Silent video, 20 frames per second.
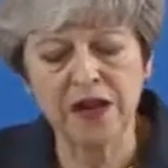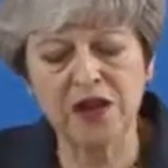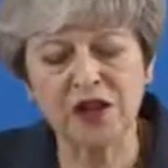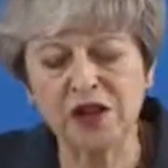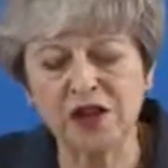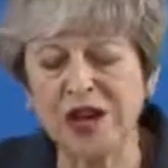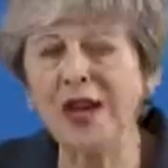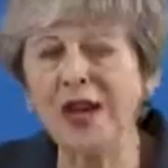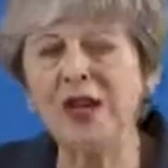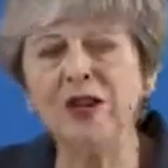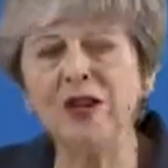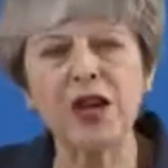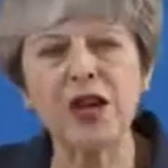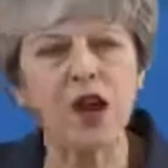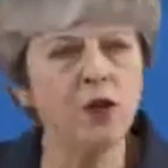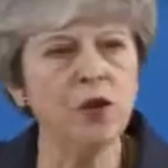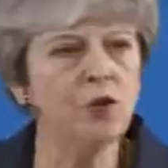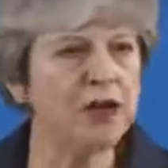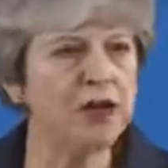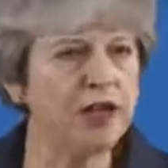Today, the
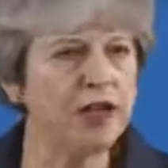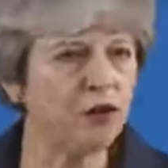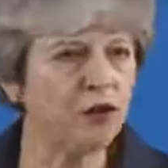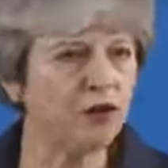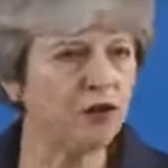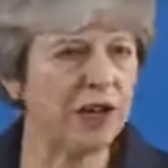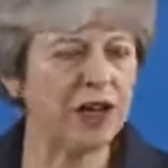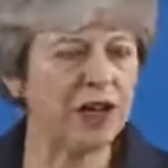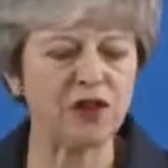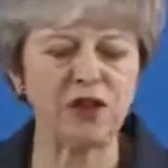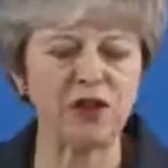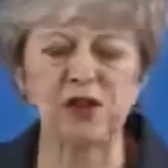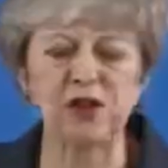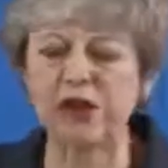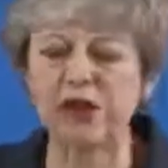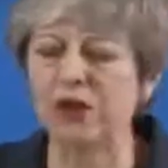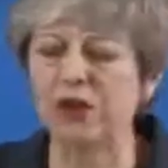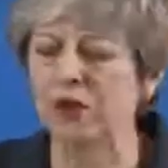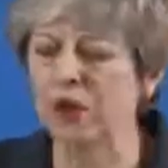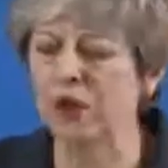only threat to
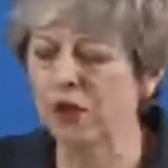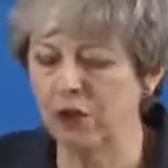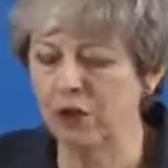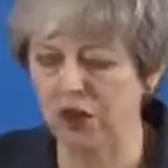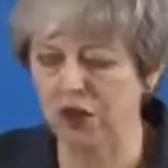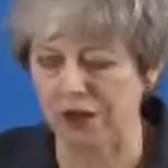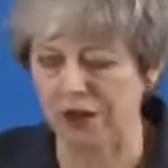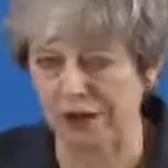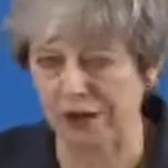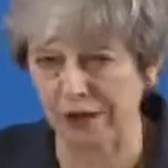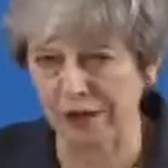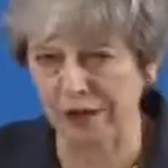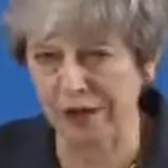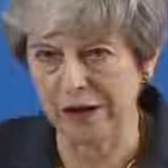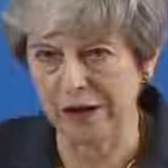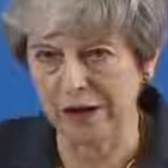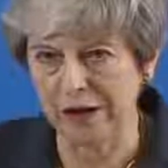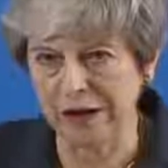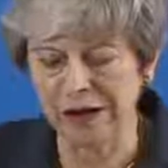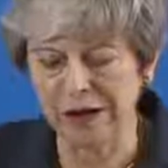devolution
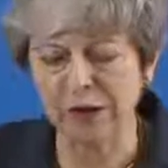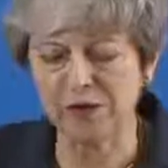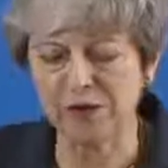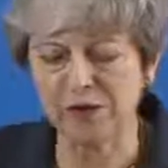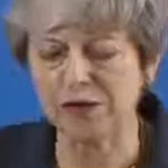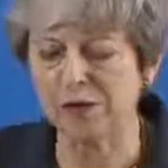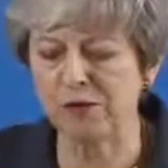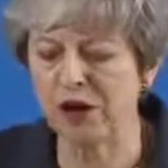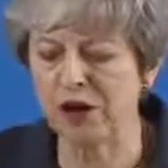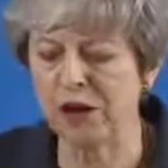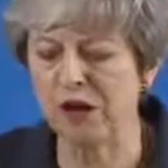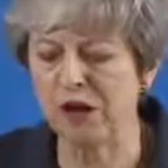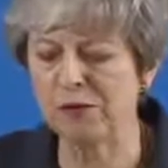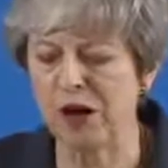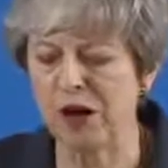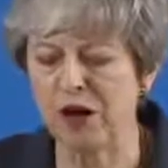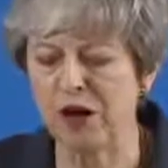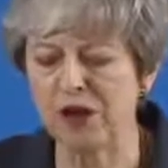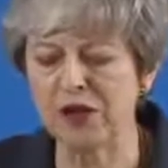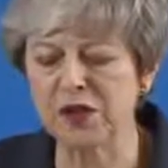comes from those
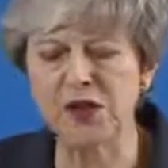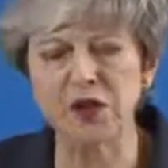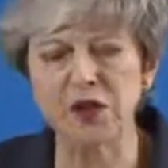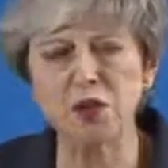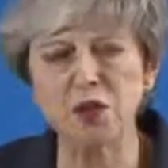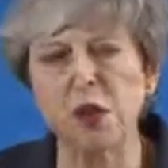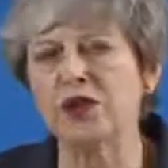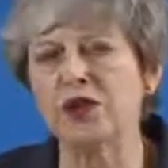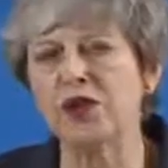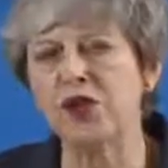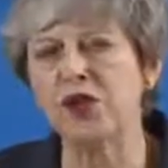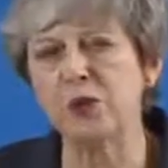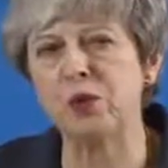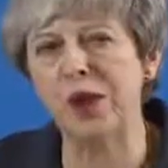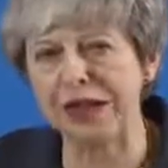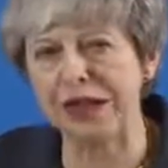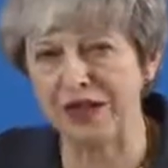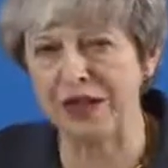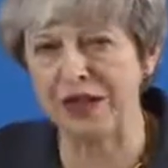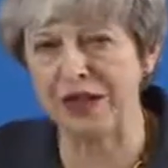parties who want to
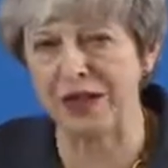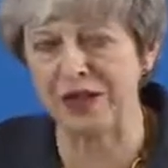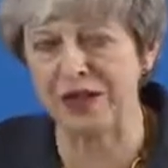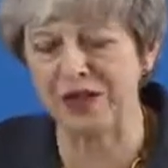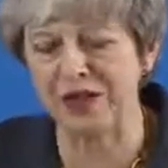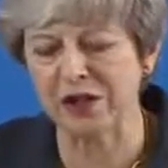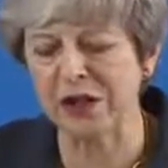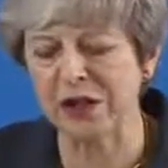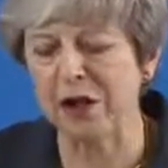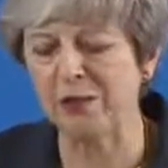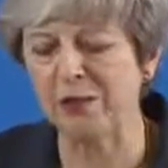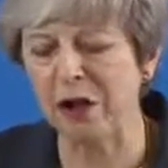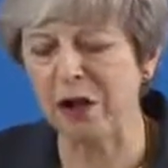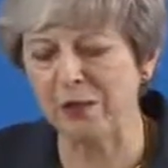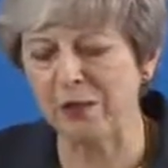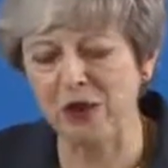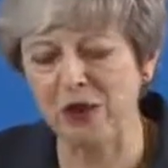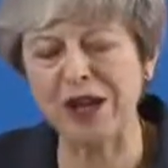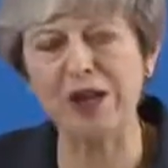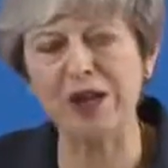end it
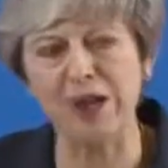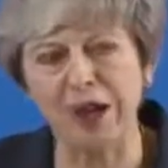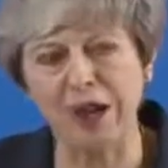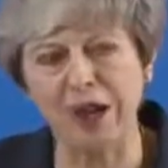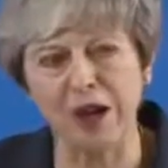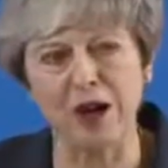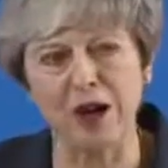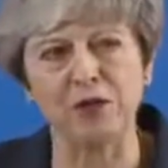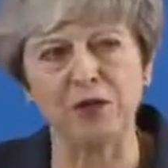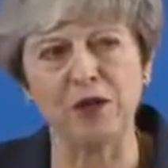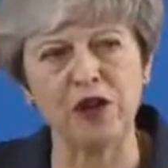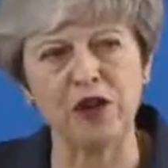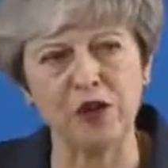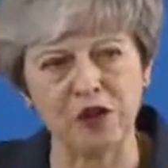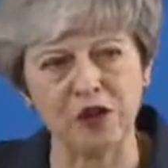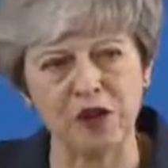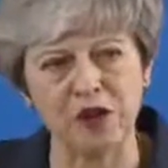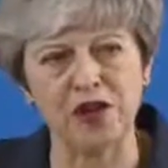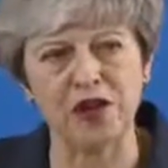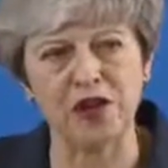by breaking up the
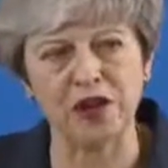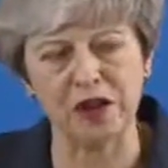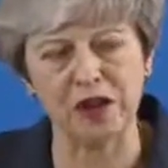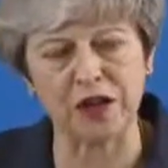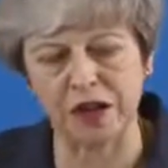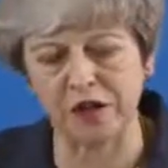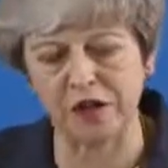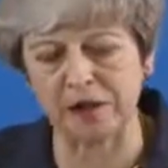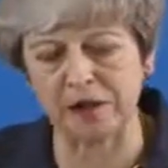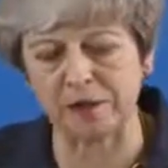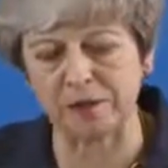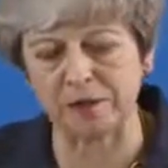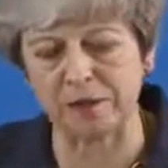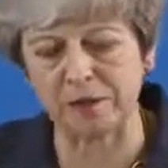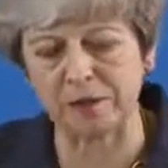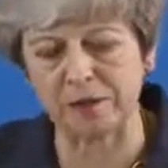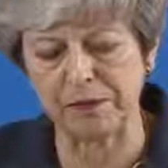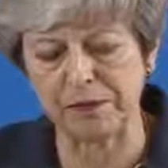United Kingdom.